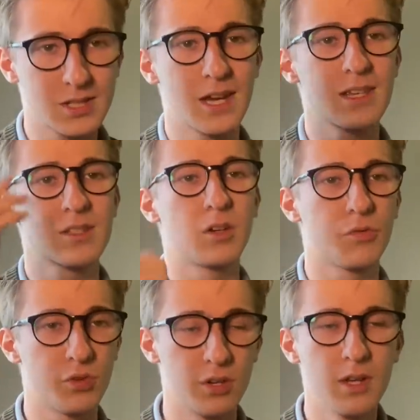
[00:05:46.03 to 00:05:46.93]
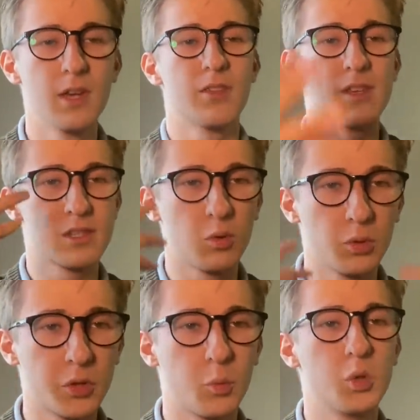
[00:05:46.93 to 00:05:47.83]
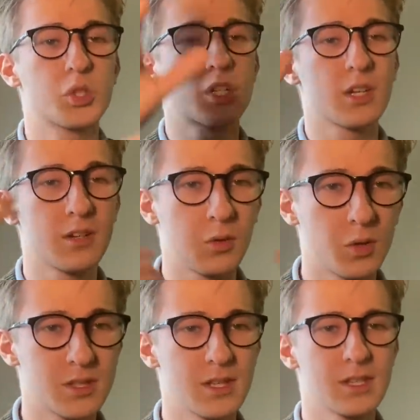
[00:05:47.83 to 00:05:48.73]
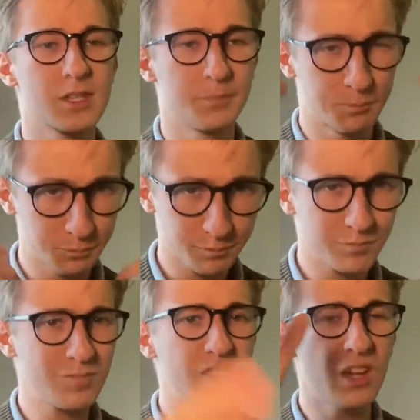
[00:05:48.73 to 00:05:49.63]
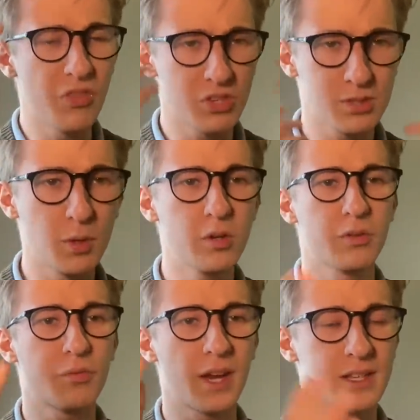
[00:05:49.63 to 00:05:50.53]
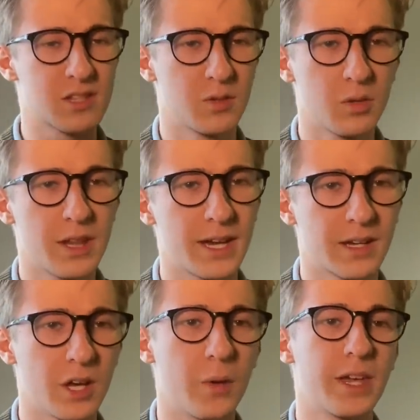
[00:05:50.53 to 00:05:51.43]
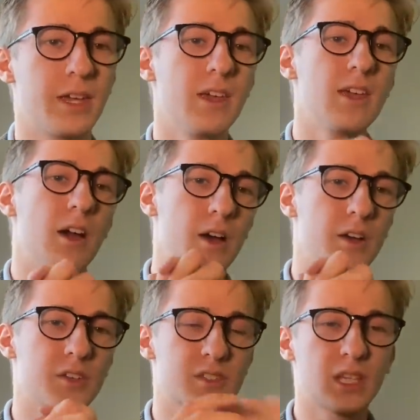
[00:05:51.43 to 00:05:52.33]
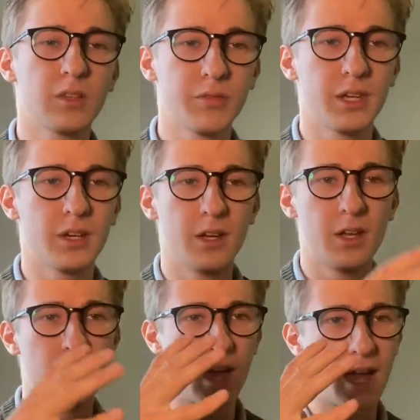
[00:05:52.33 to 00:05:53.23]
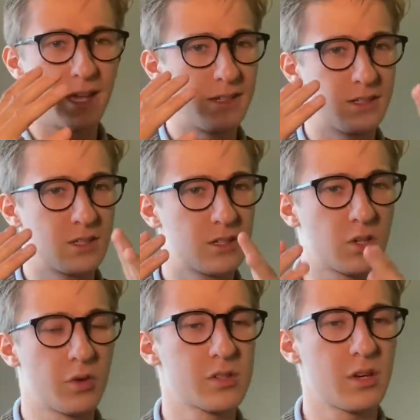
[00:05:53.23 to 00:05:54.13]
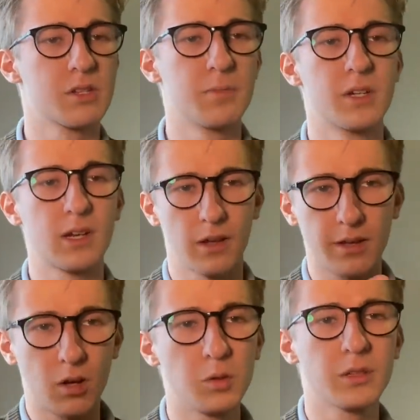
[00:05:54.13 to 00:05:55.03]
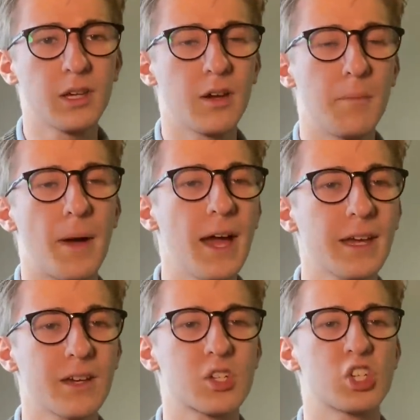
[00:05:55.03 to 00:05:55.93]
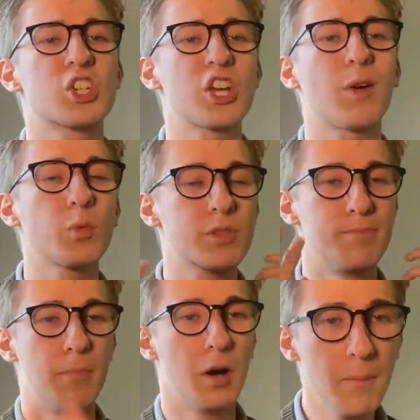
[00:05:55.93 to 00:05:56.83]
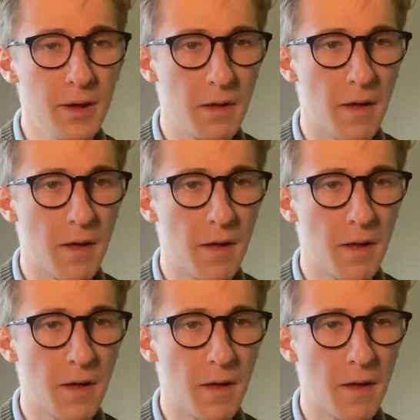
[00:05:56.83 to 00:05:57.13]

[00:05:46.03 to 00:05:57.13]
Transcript: takes off and there's all the whooshing noises and the smoke effects and all of that going, uh, Sylvia and Donna's husband are like holding her back as she shouts mum